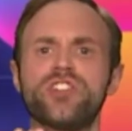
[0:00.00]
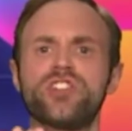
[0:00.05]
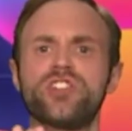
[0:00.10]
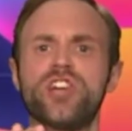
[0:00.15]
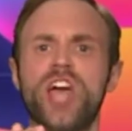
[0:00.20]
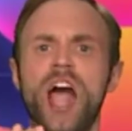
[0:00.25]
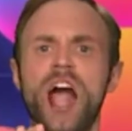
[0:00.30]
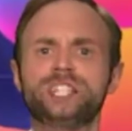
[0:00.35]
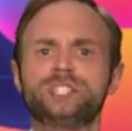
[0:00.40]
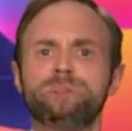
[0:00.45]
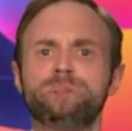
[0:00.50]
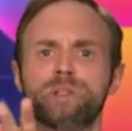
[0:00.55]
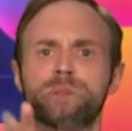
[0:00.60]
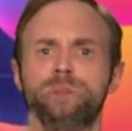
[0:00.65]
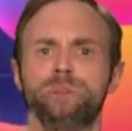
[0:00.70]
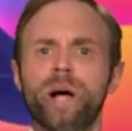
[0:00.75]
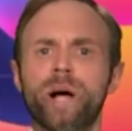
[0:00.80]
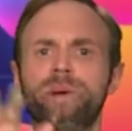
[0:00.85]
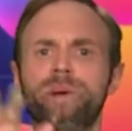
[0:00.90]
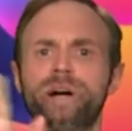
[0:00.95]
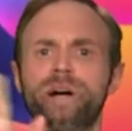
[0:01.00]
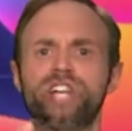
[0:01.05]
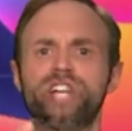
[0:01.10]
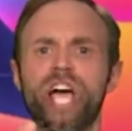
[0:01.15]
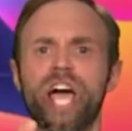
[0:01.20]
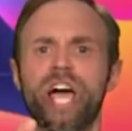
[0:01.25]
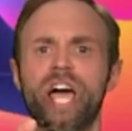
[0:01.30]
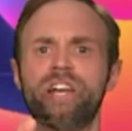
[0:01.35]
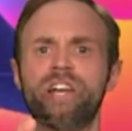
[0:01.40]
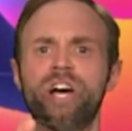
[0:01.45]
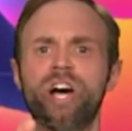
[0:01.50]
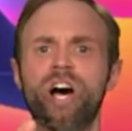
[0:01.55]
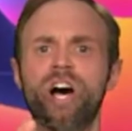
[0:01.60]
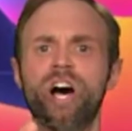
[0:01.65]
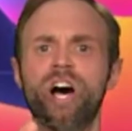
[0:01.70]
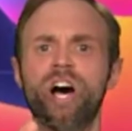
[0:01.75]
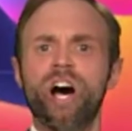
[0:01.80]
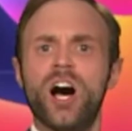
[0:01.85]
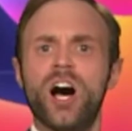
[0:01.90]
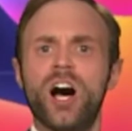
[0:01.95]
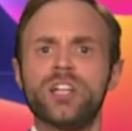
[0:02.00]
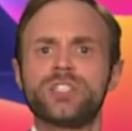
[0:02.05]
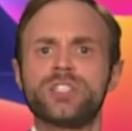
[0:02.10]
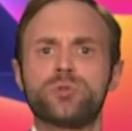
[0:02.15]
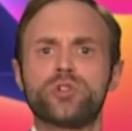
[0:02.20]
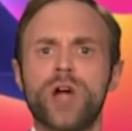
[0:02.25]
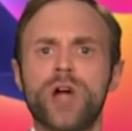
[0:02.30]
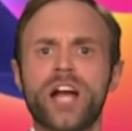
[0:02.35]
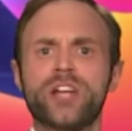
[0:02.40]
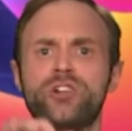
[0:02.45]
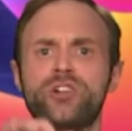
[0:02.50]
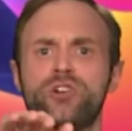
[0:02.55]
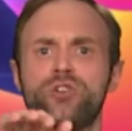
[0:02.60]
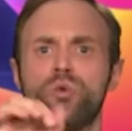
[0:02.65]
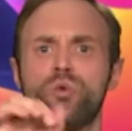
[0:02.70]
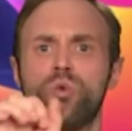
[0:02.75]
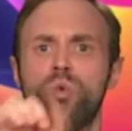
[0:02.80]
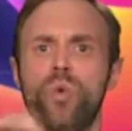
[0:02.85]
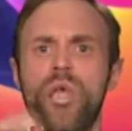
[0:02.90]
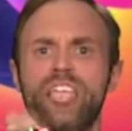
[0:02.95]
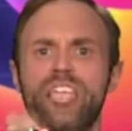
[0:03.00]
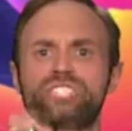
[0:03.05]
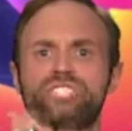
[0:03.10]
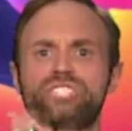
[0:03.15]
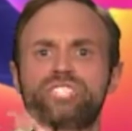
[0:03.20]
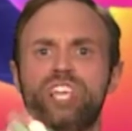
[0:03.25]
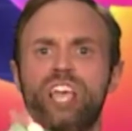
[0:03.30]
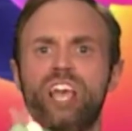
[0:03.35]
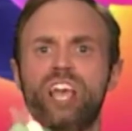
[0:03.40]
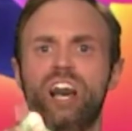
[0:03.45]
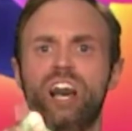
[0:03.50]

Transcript: take the tax, multiply it by 10, subtract your weight,